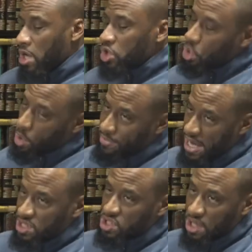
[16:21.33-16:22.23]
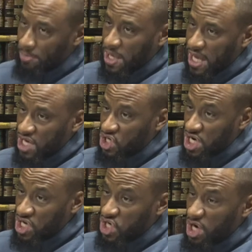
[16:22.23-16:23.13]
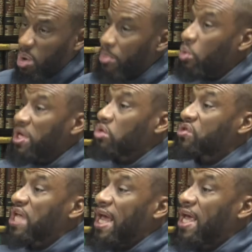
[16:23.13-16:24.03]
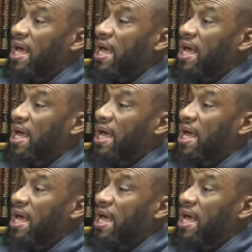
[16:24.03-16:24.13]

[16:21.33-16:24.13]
So we make supplication in general, but we don't say,